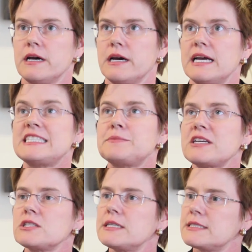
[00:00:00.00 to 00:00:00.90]

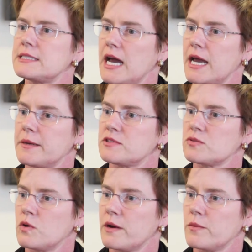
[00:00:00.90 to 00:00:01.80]
Especially in times
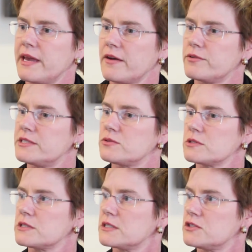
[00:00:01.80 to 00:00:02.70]
where we have
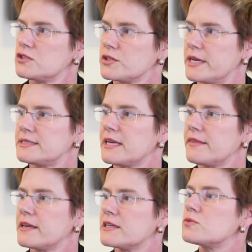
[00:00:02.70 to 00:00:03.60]
resource constraints. I
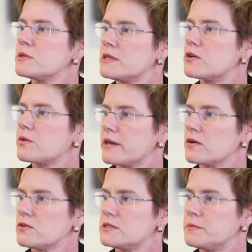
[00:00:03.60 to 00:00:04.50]
think it's really
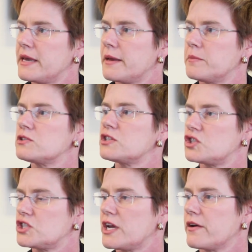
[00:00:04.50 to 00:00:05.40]
critical to be able to
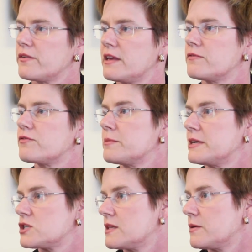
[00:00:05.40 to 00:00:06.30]
share the
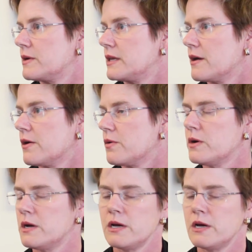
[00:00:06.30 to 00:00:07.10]
information that we know.